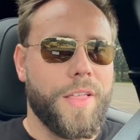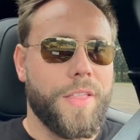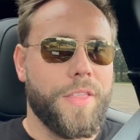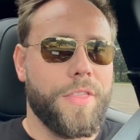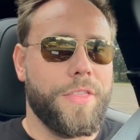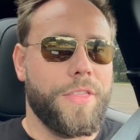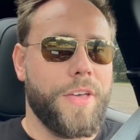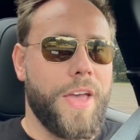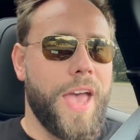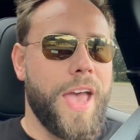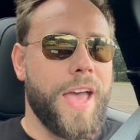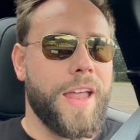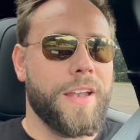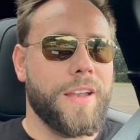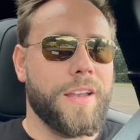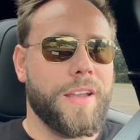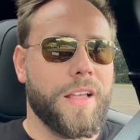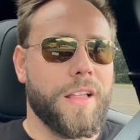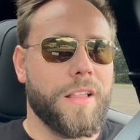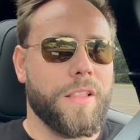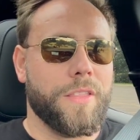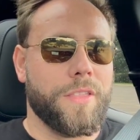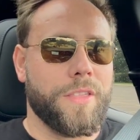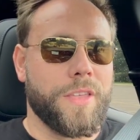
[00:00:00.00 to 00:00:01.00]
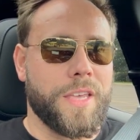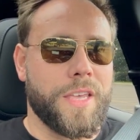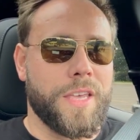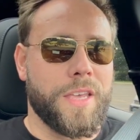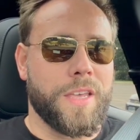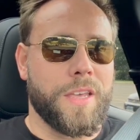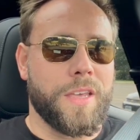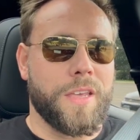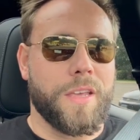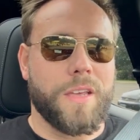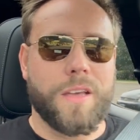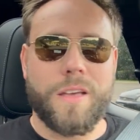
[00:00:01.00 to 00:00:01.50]
than
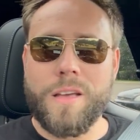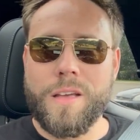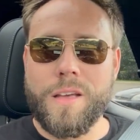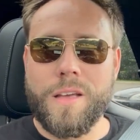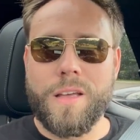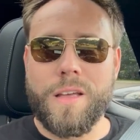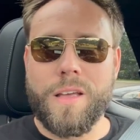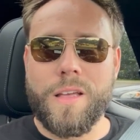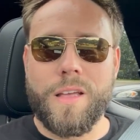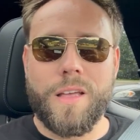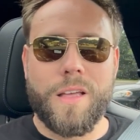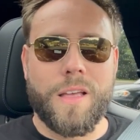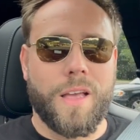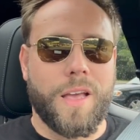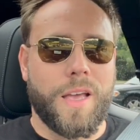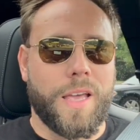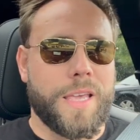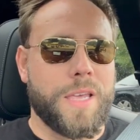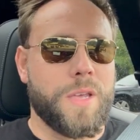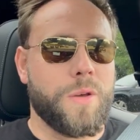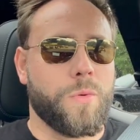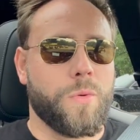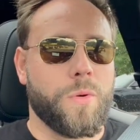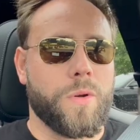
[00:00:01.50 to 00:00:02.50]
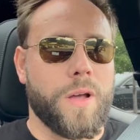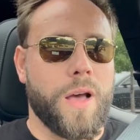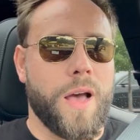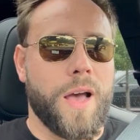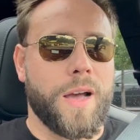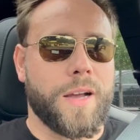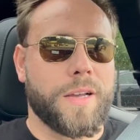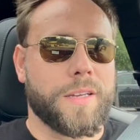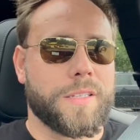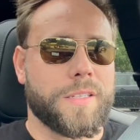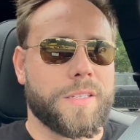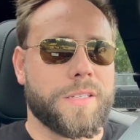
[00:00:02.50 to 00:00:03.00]
the
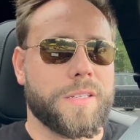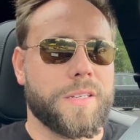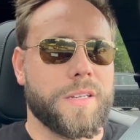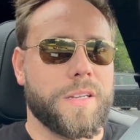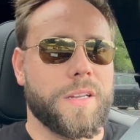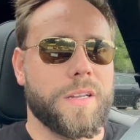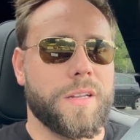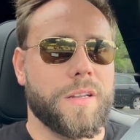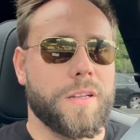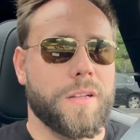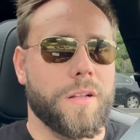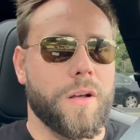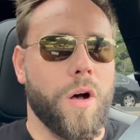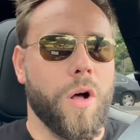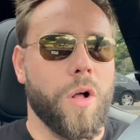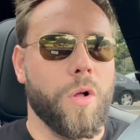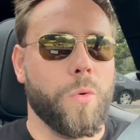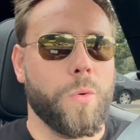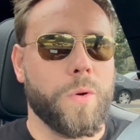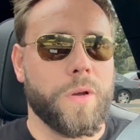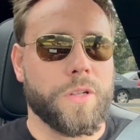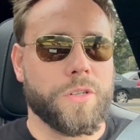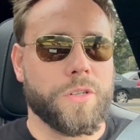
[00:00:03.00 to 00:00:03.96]
Equinox all-wheel